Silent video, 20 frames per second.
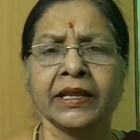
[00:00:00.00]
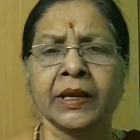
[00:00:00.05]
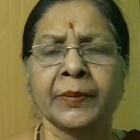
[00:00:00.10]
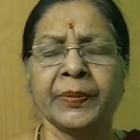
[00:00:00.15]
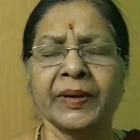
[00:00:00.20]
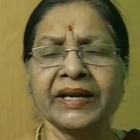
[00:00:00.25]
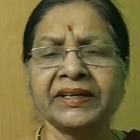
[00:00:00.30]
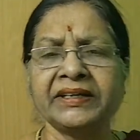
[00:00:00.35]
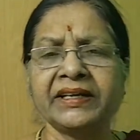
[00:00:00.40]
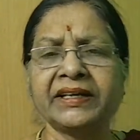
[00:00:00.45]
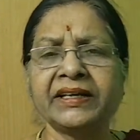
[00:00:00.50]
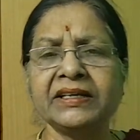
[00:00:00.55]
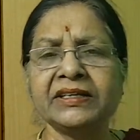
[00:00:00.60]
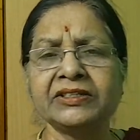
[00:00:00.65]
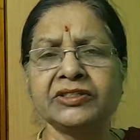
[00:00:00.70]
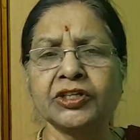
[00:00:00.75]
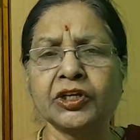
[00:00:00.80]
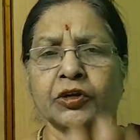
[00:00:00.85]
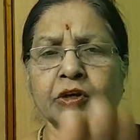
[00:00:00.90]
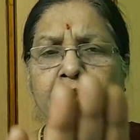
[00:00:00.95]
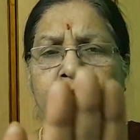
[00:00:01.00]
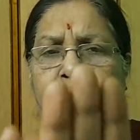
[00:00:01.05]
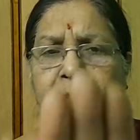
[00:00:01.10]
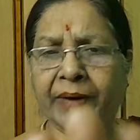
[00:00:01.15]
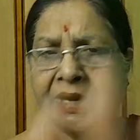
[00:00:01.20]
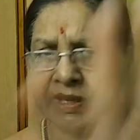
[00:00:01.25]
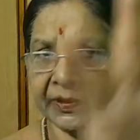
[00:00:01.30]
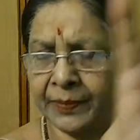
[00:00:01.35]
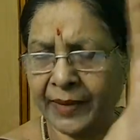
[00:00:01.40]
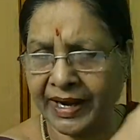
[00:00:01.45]
Practical is equal to
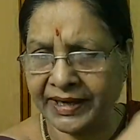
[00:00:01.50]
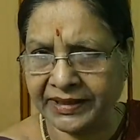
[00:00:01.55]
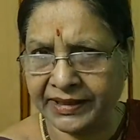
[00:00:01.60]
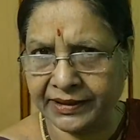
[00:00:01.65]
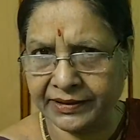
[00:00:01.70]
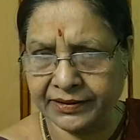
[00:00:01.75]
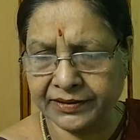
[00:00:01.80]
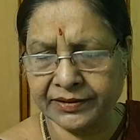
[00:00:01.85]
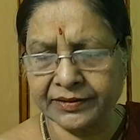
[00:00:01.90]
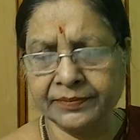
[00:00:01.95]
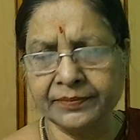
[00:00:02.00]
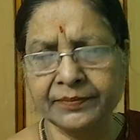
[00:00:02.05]
pragmatic.